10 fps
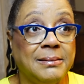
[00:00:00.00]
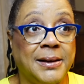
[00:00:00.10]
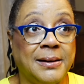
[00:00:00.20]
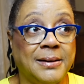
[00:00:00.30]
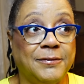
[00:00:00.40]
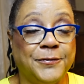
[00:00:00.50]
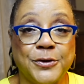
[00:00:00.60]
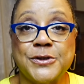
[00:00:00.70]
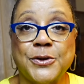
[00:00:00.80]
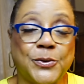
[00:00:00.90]
The
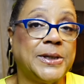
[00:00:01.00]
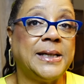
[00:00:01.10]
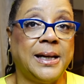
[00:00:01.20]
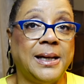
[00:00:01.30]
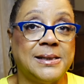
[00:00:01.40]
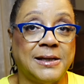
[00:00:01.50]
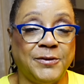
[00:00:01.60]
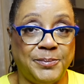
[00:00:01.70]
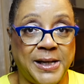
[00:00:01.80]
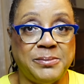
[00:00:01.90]
first 30 days of a
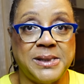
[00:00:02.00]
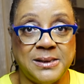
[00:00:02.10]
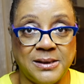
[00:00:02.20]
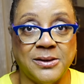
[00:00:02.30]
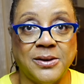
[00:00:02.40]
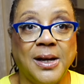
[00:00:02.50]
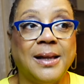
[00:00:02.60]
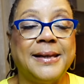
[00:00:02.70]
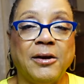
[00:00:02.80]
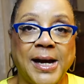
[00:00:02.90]
baby deer,
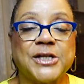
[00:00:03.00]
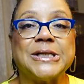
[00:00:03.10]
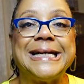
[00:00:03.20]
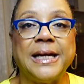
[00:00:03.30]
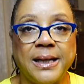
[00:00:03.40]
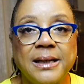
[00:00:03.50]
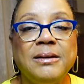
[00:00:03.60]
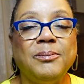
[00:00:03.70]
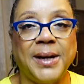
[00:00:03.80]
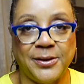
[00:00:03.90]
they are actually
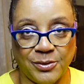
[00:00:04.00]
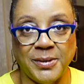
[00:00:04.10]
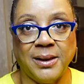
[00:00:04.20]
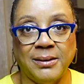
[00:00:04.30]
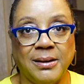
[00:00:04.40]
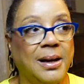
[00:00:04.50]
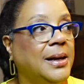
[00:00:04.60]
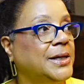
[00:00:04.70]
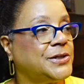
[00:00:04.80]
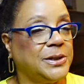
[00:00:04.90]
hidden by their mother.
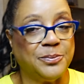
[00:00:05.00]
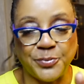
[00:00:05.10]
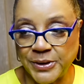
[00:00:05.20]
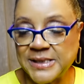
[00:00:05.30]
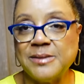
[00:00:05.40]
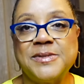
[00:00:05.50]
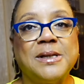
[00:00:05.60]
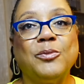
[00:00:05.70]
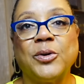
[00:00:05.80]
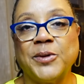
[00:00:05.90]
She puts them
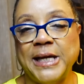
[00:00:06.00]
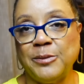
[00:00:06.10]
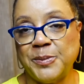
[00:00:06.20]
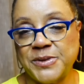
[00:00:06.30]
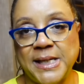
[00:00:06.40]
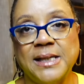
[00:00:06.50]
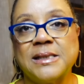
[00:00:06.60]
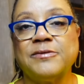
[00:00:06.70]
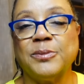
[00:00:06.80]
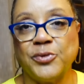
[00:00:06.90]
somewhere where they can be
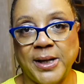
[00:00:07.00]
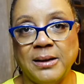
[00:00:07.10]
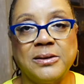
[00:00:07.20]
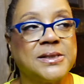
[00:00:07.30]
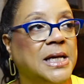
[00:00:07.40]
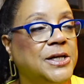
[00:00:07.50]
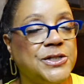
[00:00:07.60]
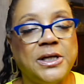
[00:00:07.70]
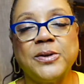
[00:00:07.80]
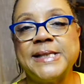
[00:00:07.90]
protected from predators.
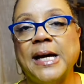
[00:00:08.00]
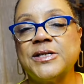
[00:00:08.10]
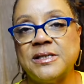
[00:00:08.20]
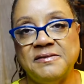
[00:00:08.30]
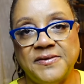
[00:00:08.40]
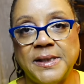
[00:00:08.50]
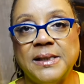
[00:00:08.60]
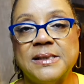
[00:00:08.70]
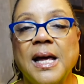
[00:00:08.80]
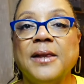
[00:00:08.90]
She goes she
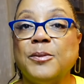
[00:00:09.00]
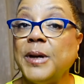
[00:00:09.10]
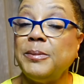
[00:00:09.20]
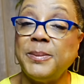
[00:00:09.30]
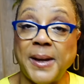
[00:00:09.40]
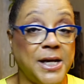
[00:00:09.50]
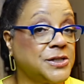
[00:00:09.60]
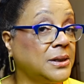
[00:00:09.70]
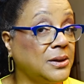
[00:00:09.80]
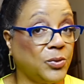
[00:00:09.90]
feeds. The baby
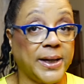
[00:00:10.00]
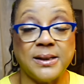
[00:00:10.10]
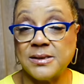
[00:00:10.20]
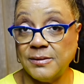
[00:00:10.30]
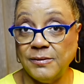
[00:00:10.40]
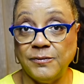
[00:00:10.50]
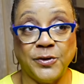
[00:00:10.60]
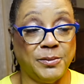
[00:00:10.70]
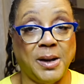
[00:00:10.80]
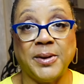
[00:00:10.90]
patiently waits for
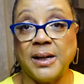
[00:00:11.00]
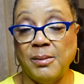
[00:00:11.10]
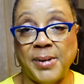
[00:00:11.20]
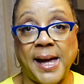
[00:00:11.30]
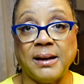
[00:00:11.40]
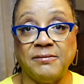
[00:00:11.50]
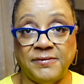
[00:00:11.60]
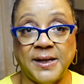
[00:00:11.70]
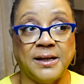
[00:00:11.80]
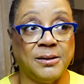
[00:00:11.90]
the mama to come back and
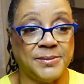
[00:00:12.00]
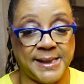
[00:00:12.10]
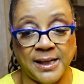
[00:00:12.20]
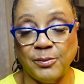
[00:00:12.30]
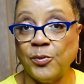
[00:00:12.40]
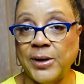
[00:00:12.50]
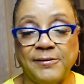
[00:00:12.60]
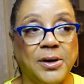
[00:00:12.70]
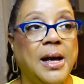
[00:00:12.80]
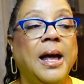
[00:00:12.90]
feed him, take him,
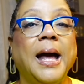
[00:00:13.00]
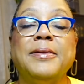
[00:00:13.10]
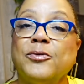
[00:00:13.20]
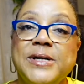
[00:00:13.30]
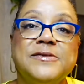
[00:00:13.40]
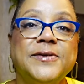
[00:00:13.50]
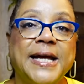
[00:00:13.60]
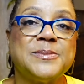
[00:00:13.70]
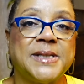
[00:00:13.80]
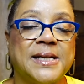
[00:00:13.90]
whatever. And the reason for
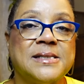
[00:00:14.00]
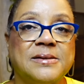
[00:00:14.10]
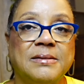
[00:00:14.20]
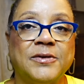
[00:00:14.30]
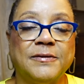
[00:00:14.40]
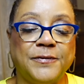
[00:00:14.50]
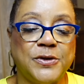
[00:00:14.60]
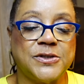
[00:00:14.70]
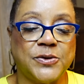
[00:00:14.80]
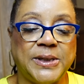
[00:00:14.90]
that is because for the
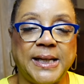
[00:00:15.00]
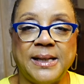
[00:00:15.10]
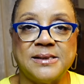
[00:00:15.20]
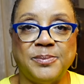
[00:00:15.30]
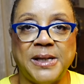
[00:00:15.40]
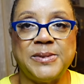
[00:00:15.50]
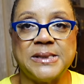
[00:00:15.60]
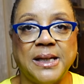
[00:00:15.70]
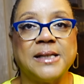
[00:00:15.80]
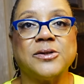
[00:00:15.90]
first 30 days, the
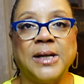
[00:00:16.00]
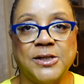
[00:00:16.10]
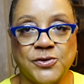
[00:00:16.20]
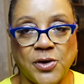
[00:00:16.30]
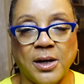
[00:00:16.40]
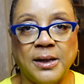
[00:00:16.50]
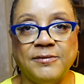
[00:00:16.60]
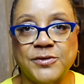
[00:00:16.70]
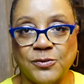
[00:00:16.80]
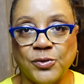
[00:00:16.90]
baby's legs are not strong
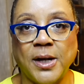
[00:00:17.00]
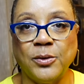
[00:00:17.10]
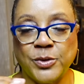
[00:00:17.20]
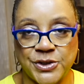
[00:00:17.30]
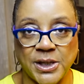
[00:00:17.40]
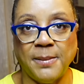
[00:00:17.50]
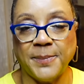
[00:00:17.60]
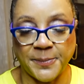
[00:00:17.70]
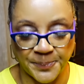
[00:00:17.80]
enough to run or jump